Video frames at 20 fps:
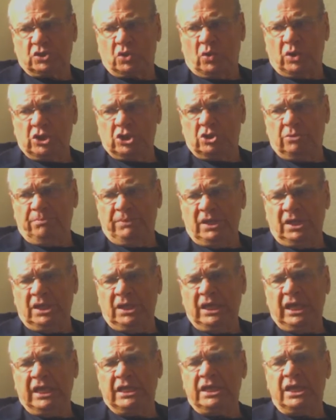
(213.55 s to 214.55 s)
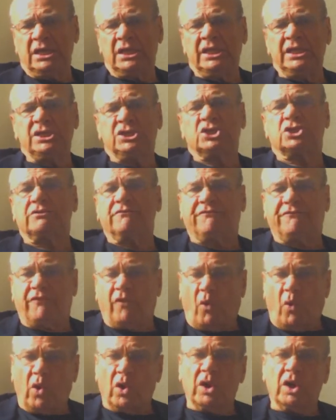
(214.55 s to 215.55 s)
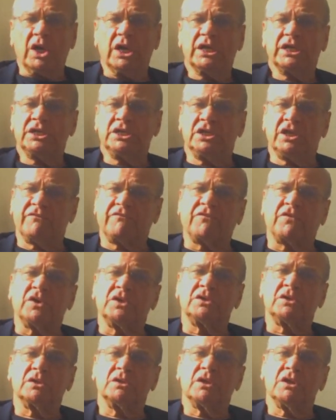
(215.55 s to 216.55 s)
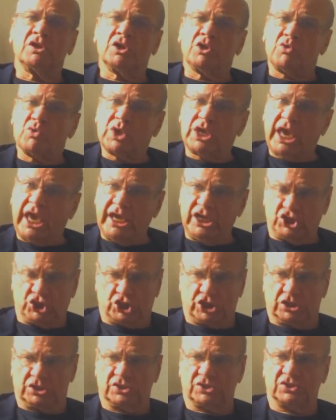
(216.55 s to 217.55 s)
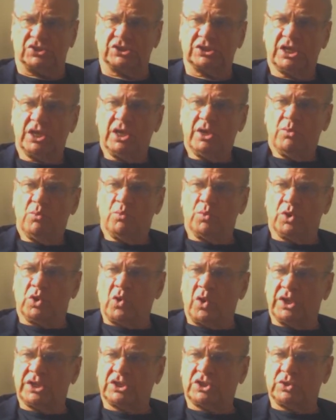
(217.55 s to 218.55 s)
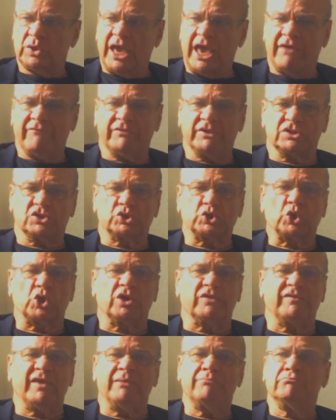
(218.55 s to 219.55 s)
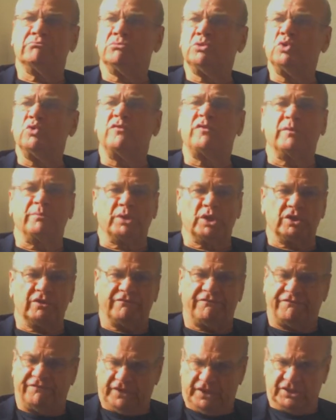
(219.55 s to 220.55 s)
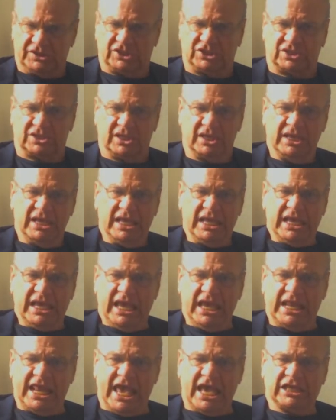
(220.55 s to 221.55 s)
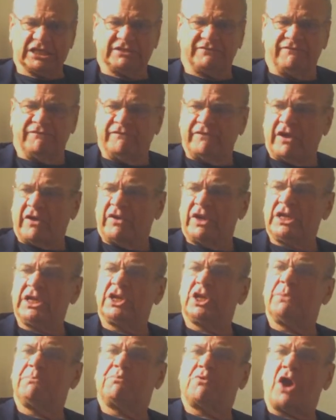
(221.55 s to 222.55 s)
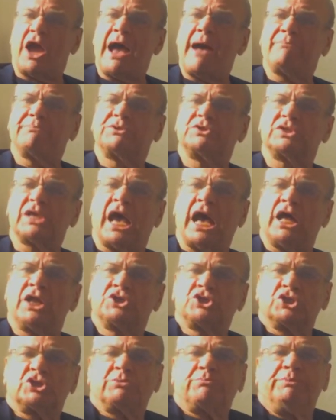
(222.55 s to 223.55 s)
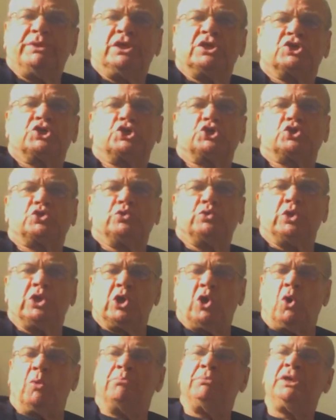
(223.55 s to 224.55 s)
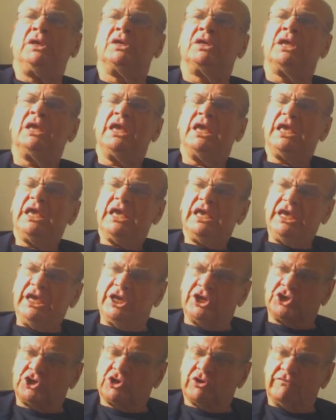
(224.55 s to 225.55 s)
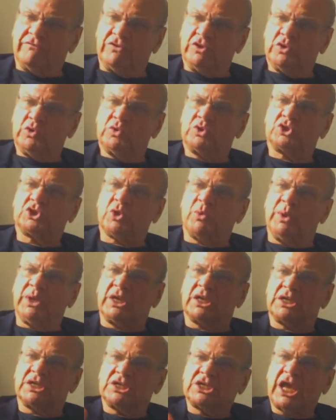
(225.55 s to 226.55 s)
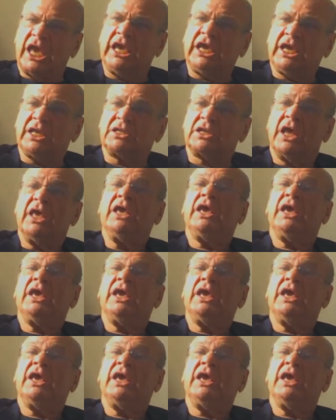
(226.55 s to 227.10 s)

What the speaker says: going to be in at least four different locations. We're going to have it sort of a movable feast. It has very little props. I'll just be in a studio being interviewed, so we can take it,